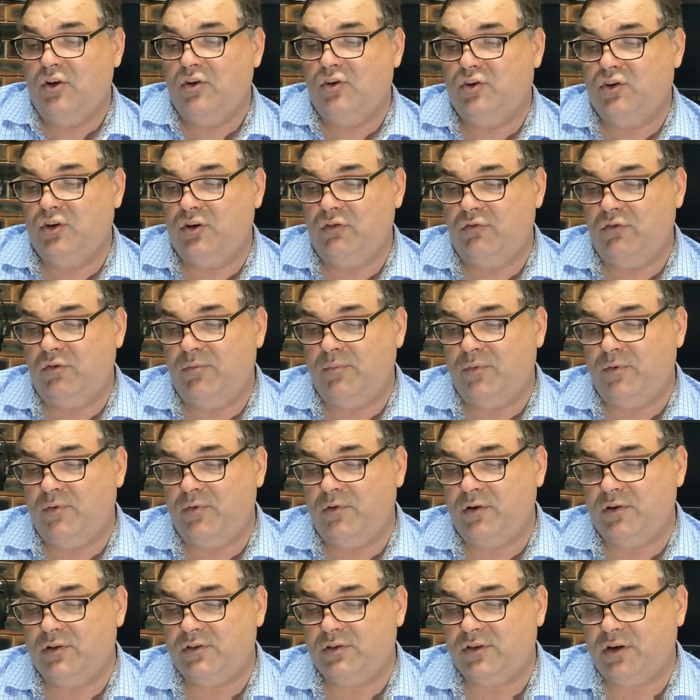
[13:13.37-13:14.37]

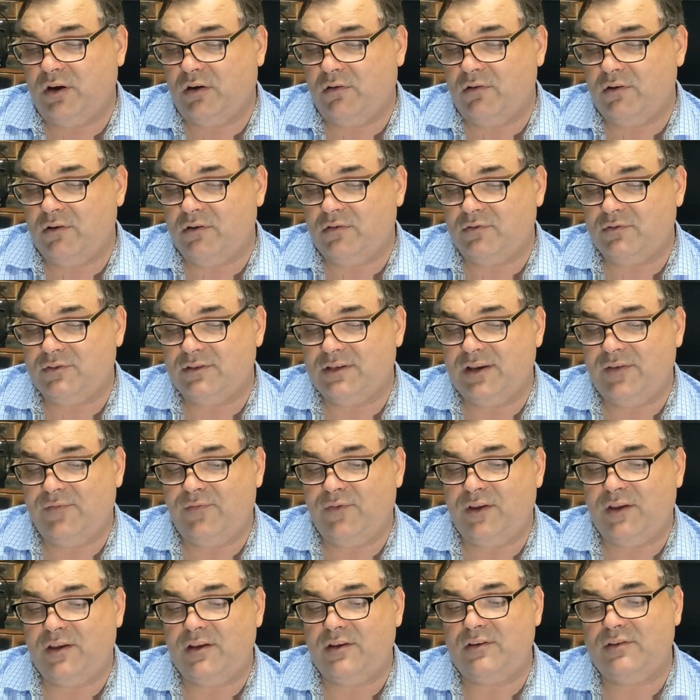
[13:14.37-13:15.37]
durable historical
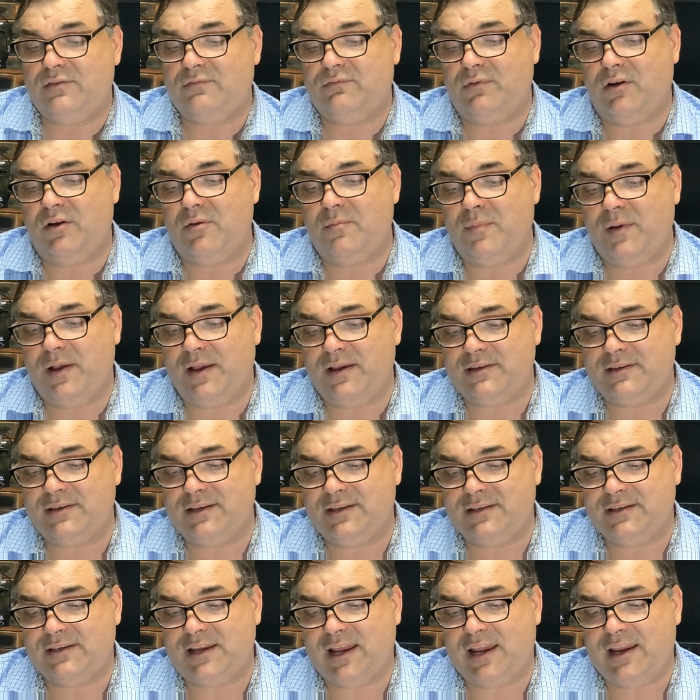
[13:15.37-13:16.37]
significance robust
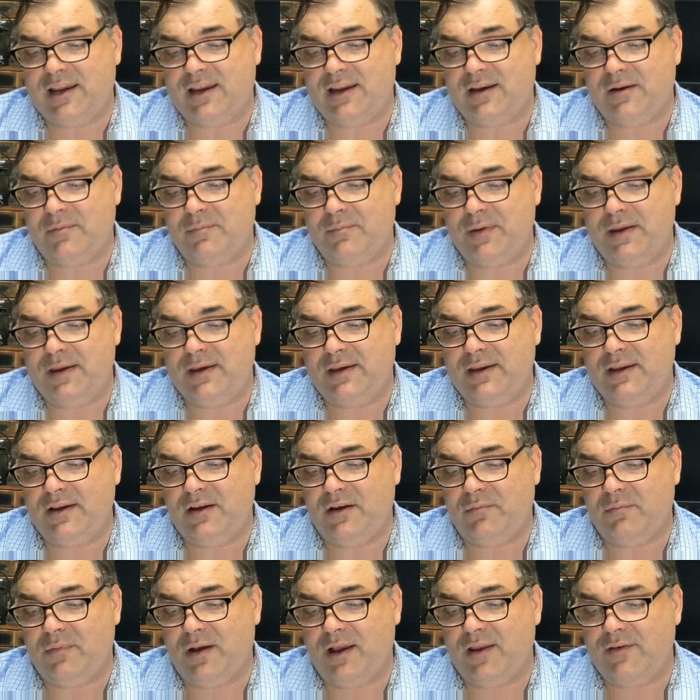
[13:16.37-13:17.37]
it's taken a beating
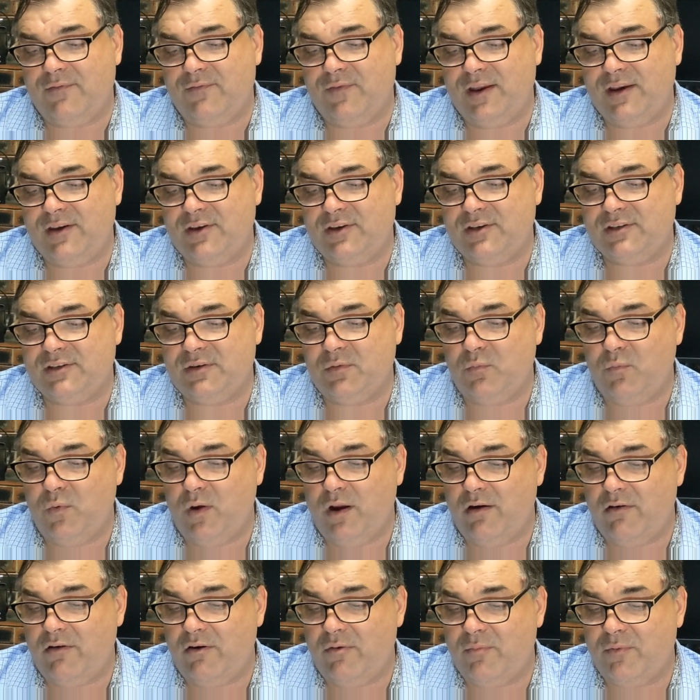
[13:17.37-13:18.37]
on my adventures and
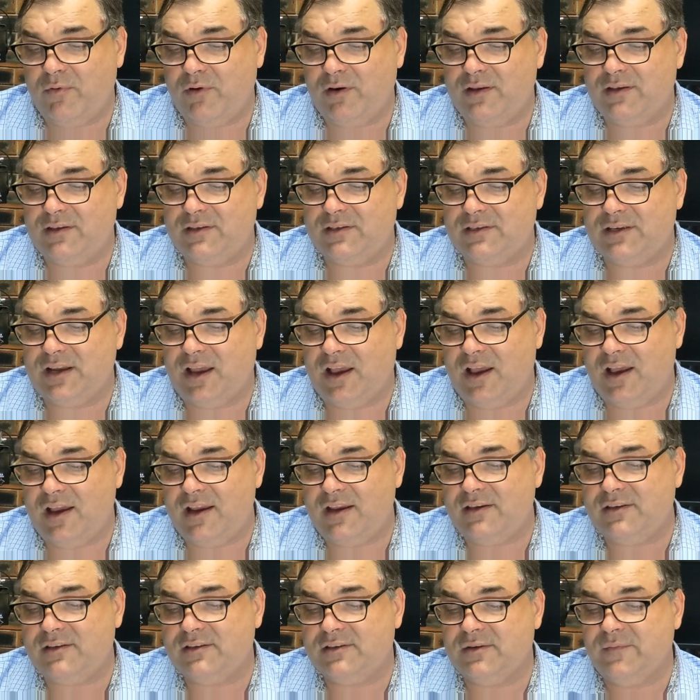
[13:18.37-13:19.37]
wearable in
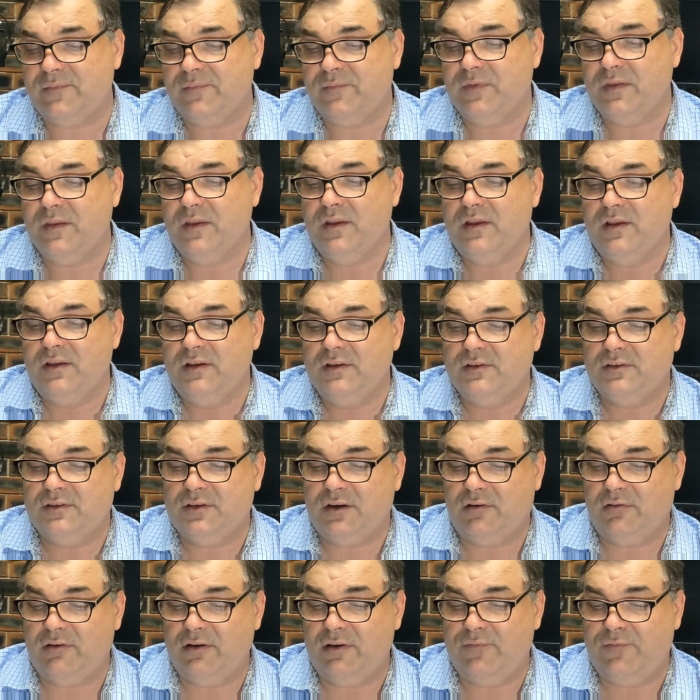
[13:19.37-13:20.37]
size
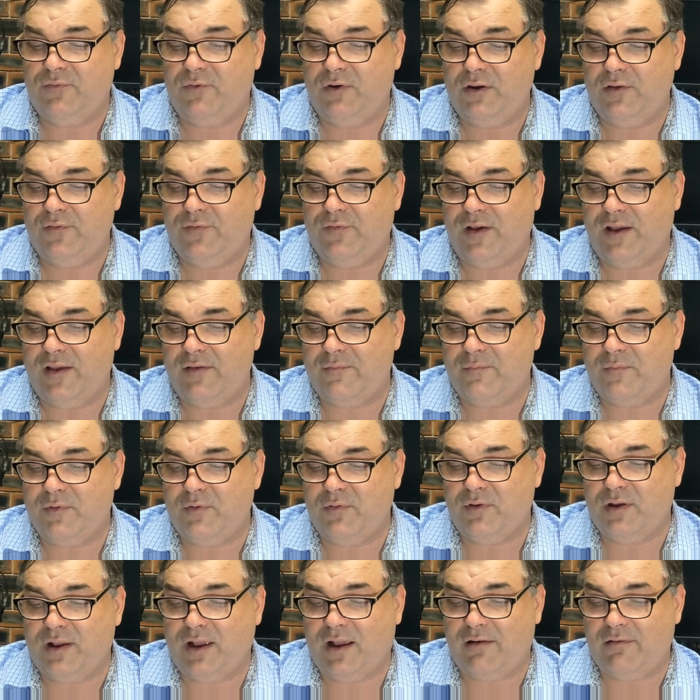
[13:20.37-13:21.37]
sorry 45
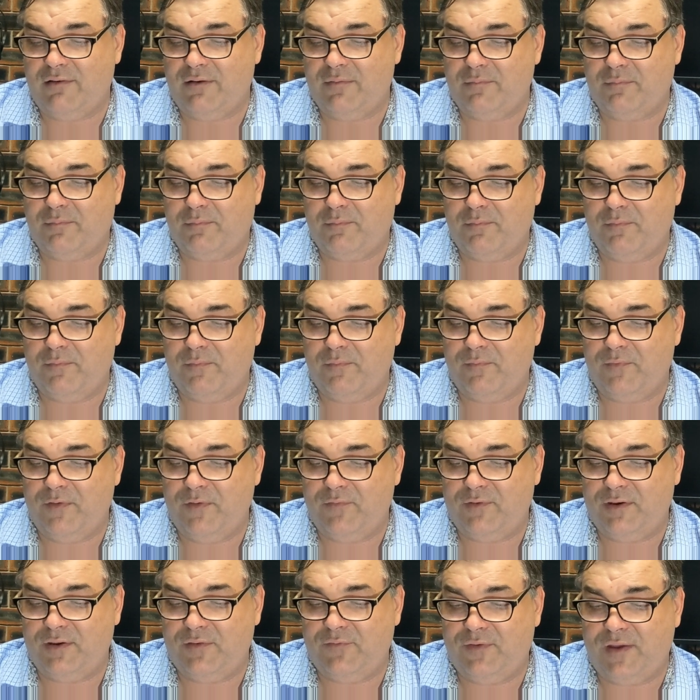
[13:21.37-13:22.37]
mil current
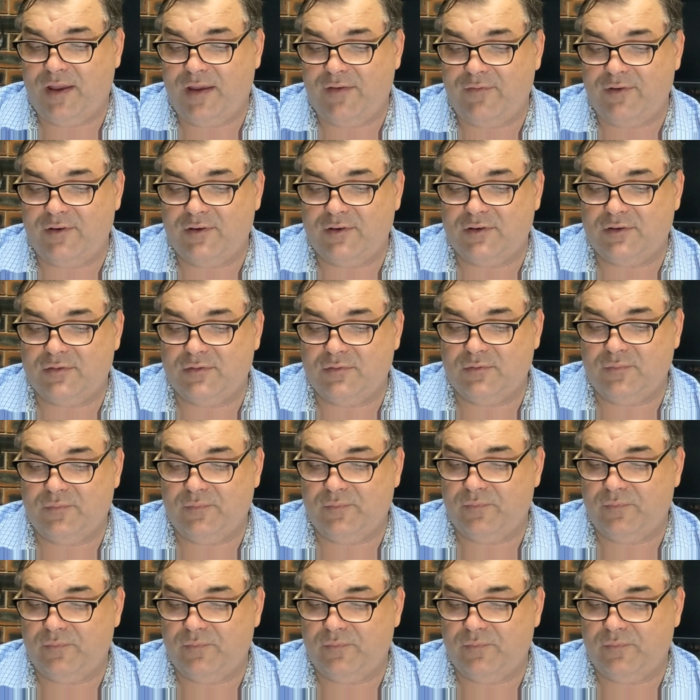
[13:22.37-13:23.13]
50 fathoms